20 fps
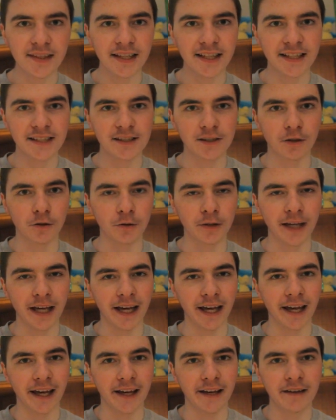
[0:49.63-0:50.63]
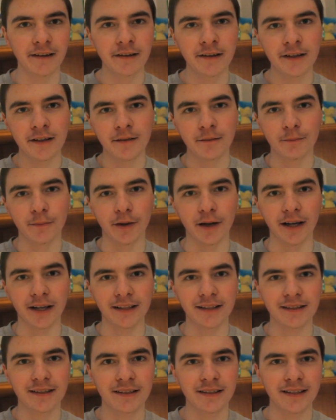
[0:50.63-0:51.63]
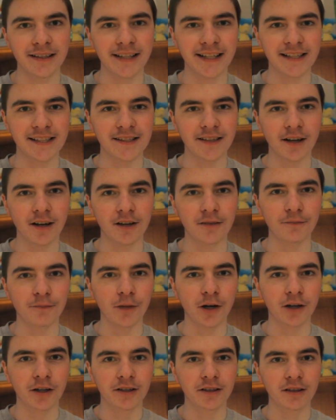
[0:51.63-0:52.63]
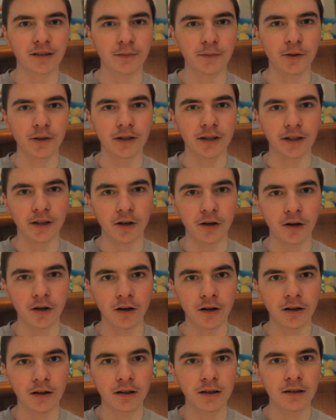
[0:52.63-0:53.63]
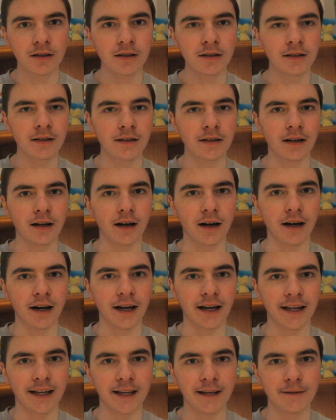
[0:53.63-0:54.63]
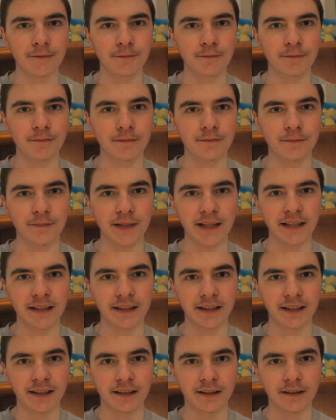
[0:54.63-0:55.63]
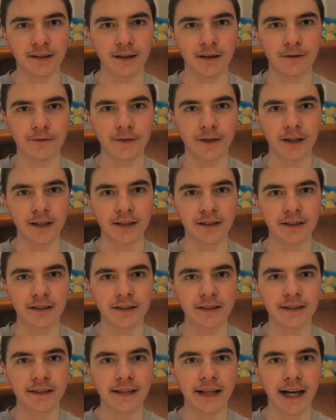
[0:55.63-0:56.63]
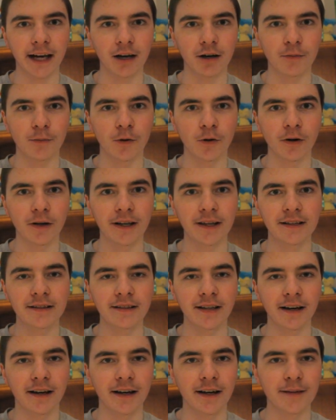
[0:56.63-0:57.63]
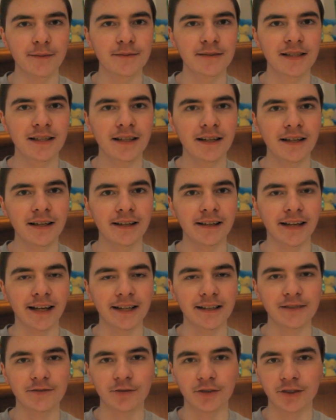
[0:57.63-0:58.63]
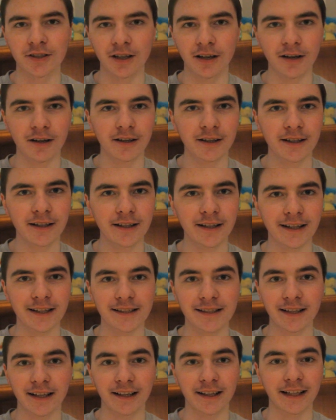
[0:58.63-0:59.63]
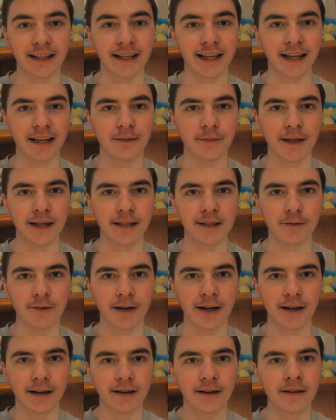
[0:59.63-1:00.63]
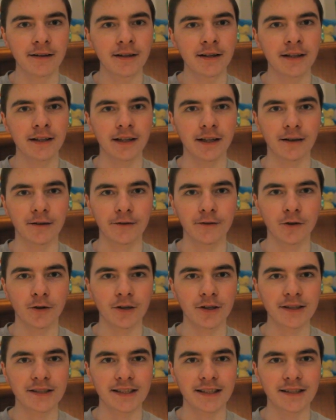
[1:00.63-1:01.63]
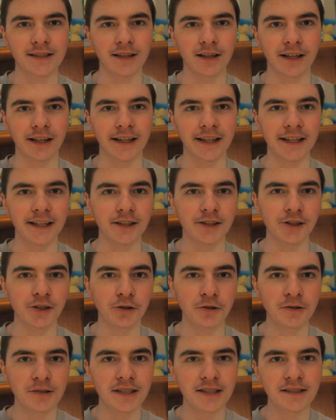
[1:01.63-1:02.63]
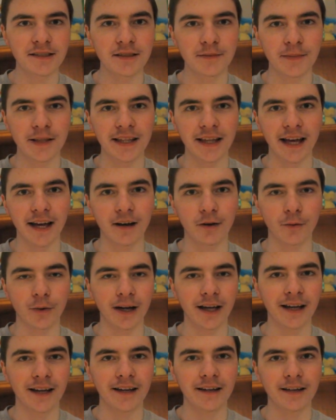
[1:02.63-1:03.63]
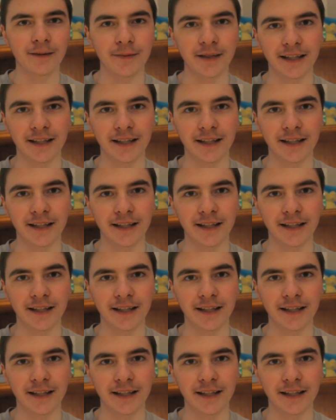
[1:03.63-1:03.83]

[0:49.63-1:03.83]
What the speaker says: it's okay, but he's not marketable at all. Him being like a fucking cowboy at times, that's retarded. It's not gonna get him anywhere. Now of course it's not like he chooses to be that way. I